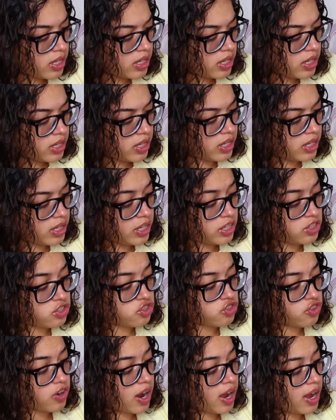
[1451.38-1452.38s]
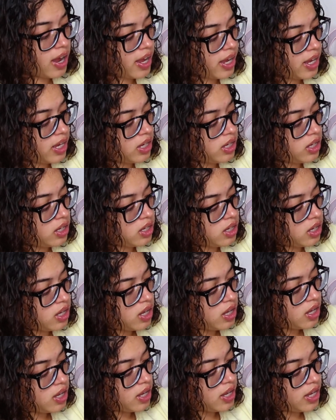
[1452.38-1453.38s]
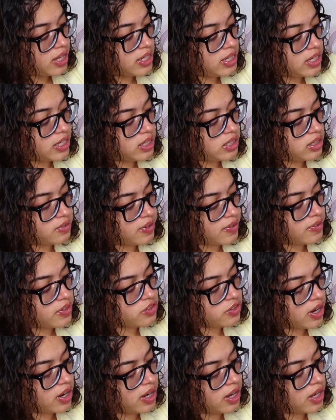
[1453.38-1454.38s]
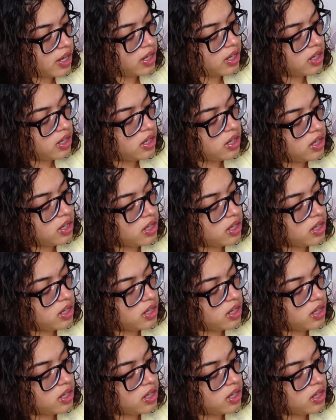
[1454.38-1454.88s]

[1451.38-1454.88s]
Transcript: It is dry. It didn't look very dry.